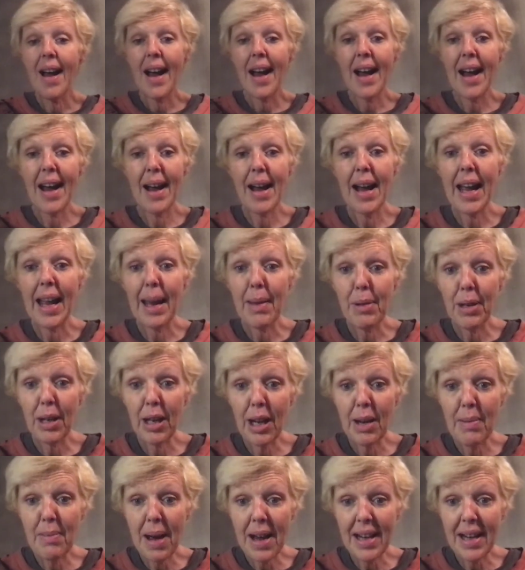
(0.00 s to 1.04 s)
I am going to
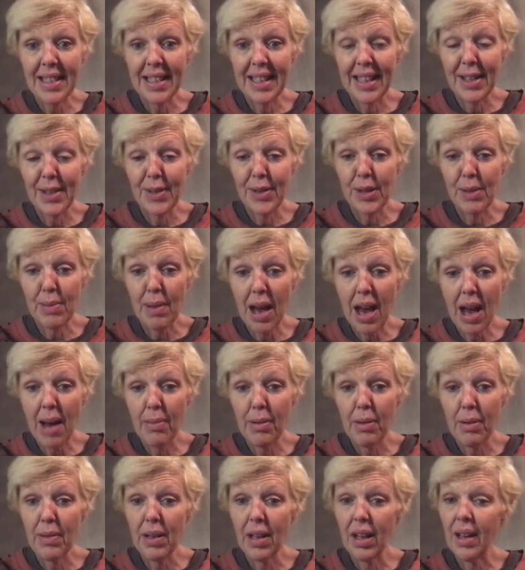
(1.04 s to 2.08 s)
come back today and do some
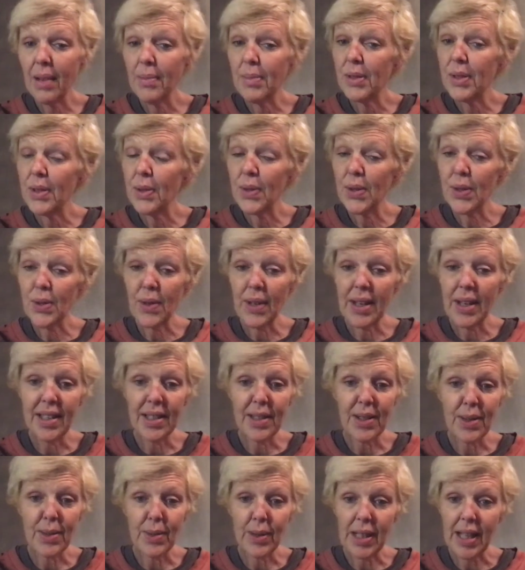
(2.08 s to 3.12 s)
happy mail. I'm so sorry I
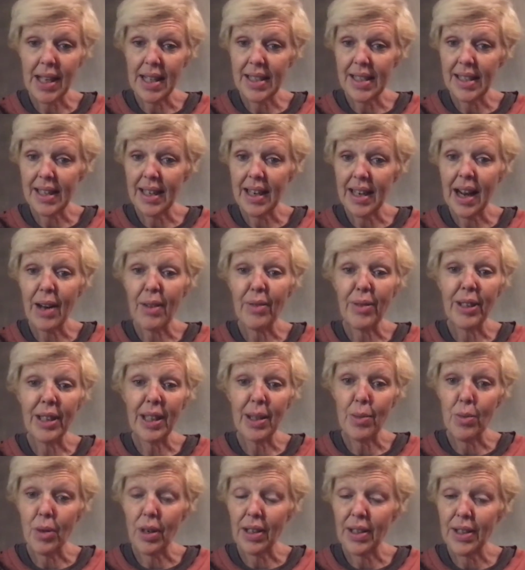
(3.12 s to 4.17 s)
didn't do it last night. I really
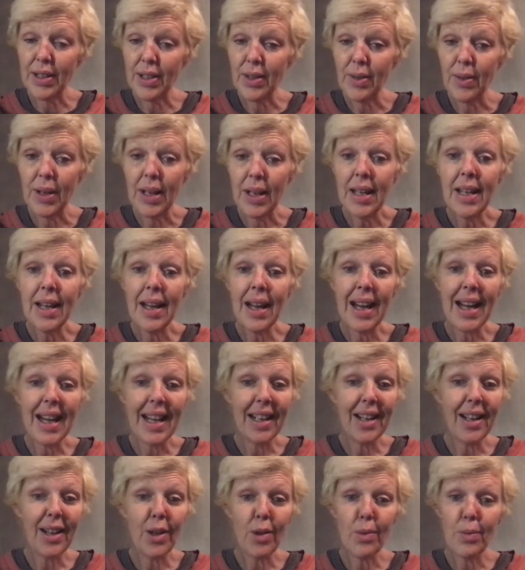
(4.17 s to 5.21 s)
wanted to. I
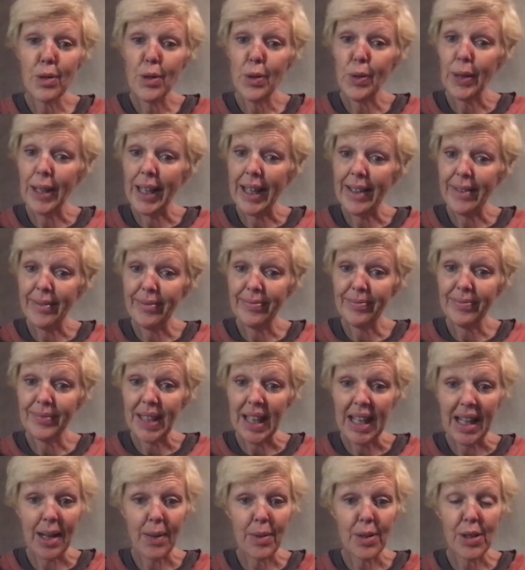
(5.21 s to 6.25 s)
got home too late
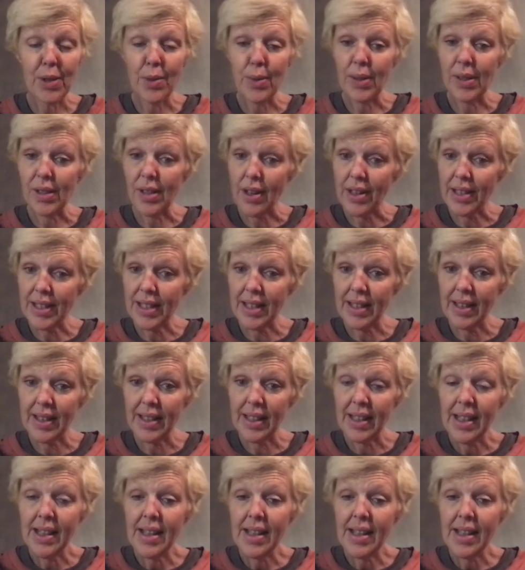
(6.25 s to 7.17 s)
and I was too exhausted.